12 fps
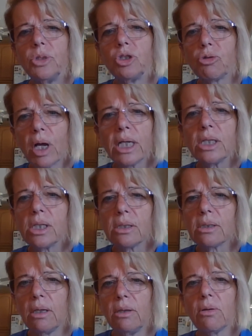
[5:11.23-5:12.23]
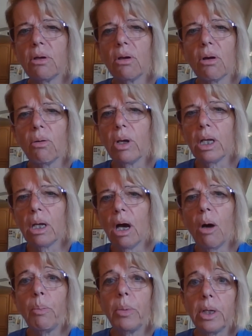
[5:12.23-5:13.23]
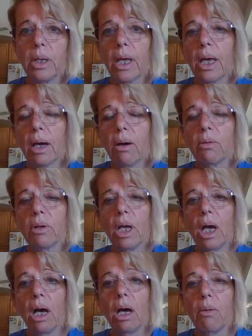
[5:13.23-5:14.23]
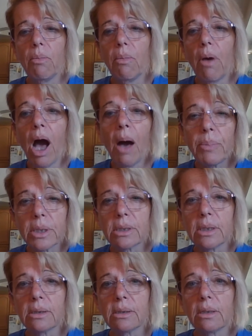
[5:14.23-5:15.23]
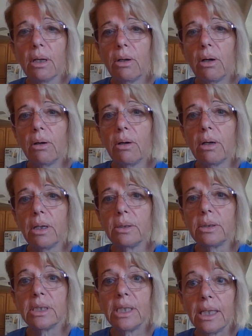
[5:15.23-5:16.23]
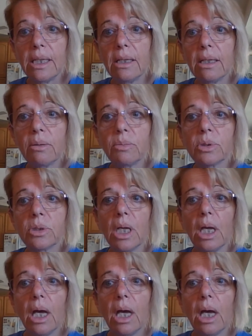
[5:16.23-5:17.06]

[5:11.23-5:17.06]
Directions that you can go in, up and down, opposites, synonyms.